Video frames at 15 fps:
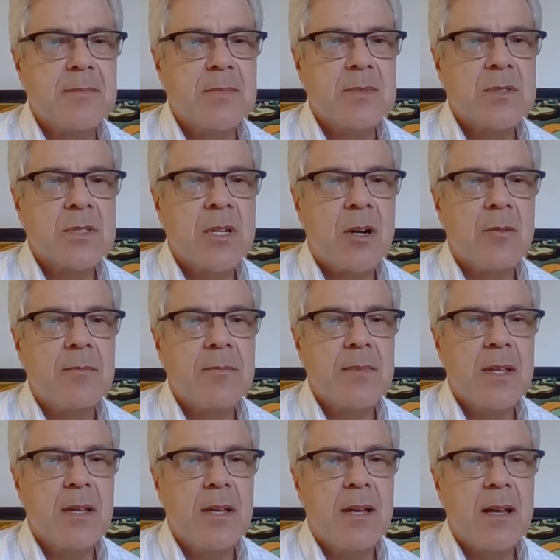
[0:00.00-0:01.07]
So
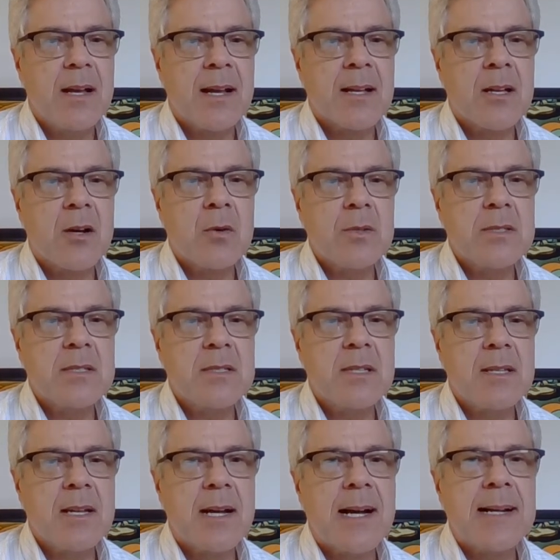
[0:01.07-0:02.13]
I go into
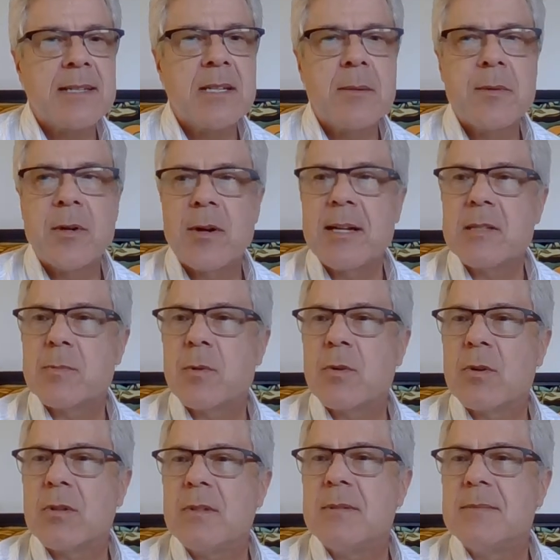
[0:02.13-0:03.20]
the IWRS
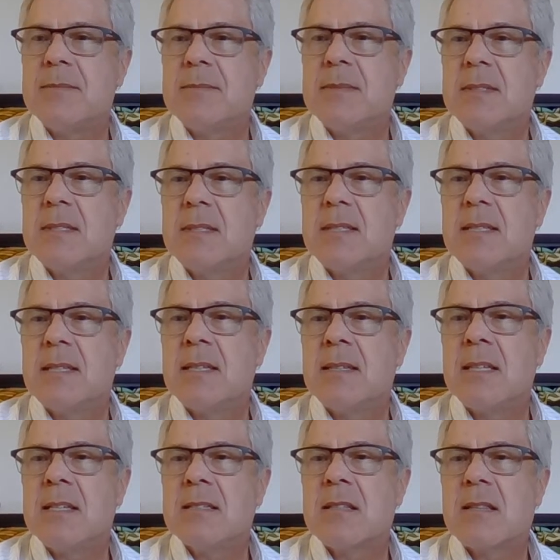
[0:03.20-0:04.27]
portal, and
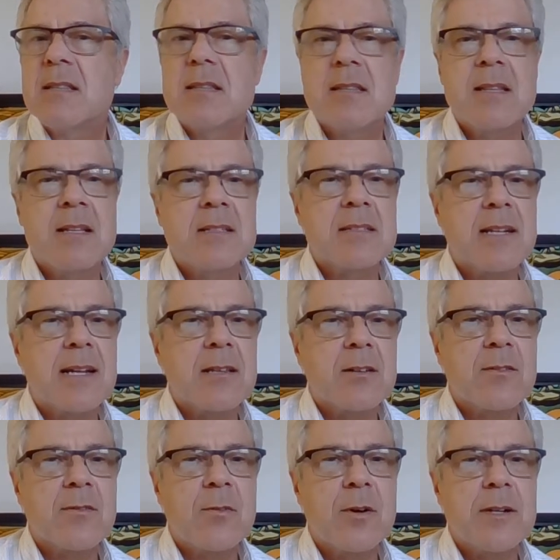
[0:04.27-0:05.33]
these are the things that I
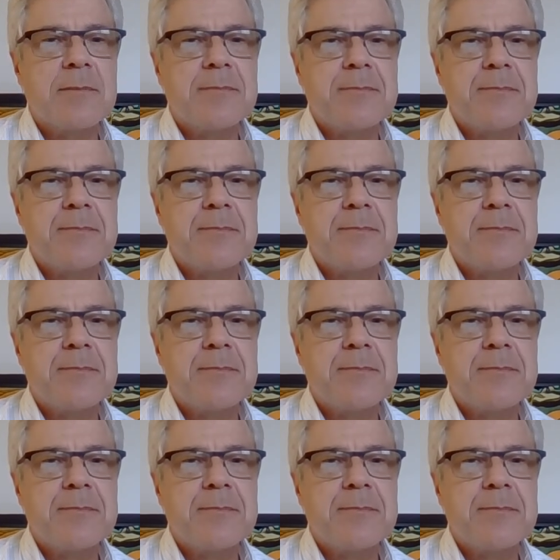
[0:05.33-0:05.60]
look for.